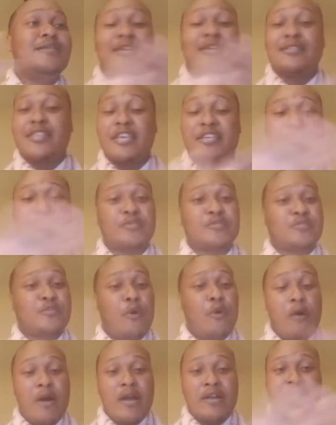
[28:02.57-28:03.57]
that this was
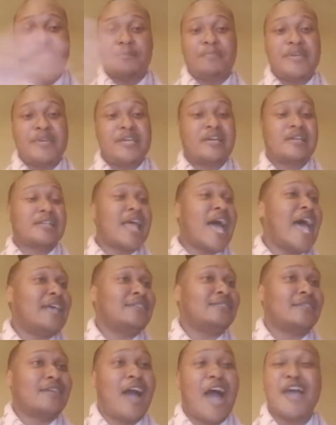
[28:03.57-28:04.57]
going to be
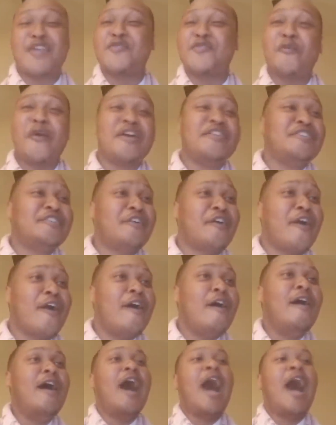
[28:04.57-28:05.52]
classic. Are you ready, girl?